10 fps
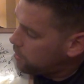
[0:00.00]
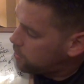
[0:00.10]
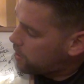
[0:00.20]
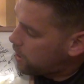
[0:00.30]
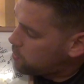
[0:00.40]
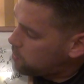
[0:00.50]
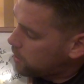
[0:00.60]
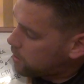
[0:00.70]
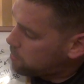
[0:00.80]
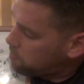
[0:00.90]
So as we
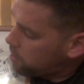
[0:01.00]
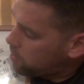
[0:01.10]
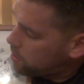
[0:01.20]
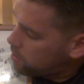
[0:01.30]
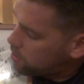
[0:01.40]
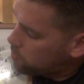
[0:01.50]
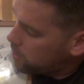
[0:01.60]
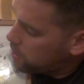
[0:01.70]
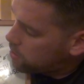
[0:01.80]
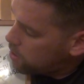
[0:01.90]
experience,
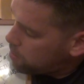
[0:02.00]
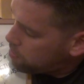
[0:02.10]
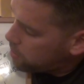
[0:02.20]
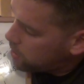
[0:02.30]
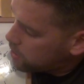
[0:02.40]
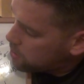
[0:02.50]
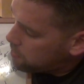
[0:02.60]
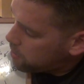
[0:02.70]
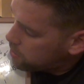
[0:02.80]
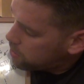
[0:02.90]
we interpret the
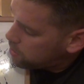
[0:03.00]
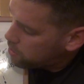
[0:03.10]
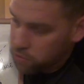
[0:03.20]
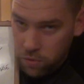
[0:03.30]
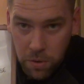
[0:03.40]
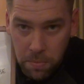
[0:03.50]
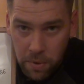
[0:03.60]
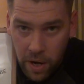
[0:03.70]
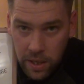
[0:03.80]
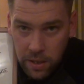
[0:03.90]
experience through the
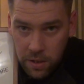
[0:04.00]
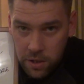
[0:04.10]
brain.